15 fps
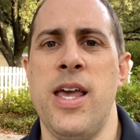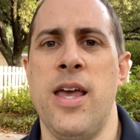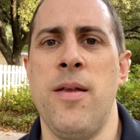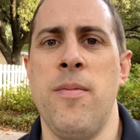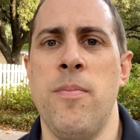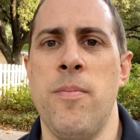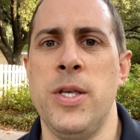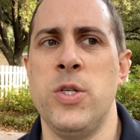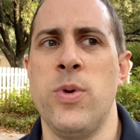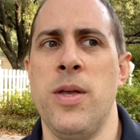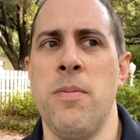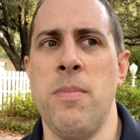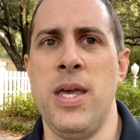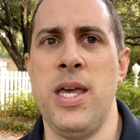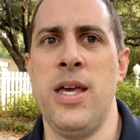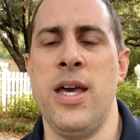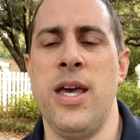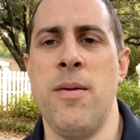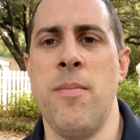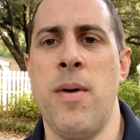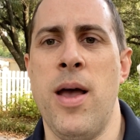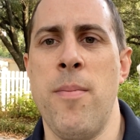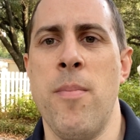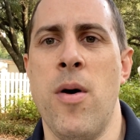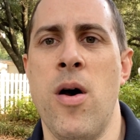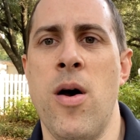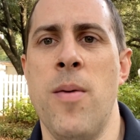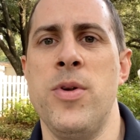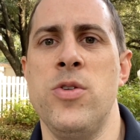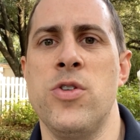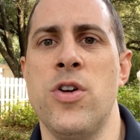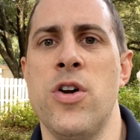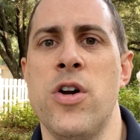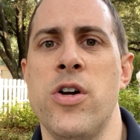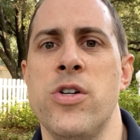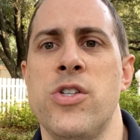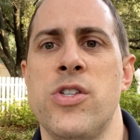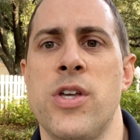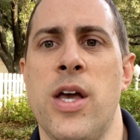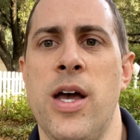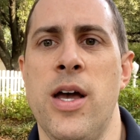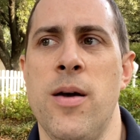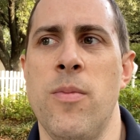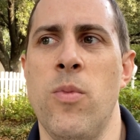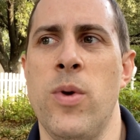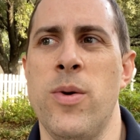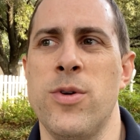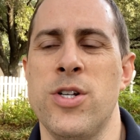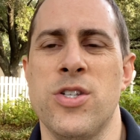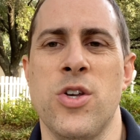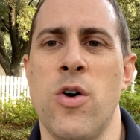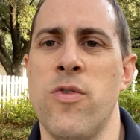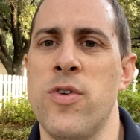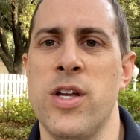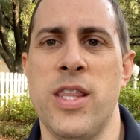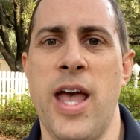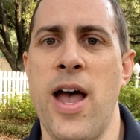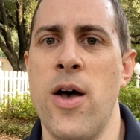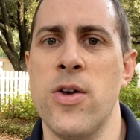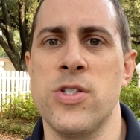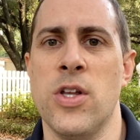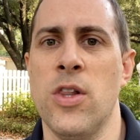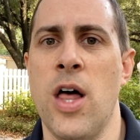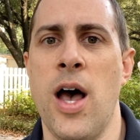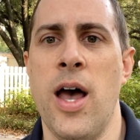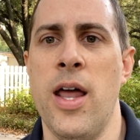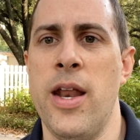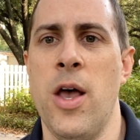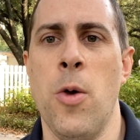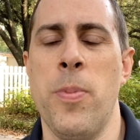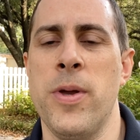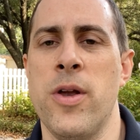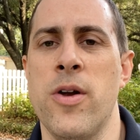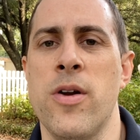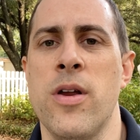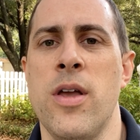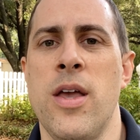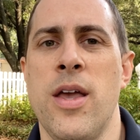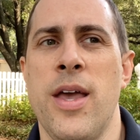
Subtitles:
And between me and my mom, who's a nurse, we were just over at the house a lot helping her.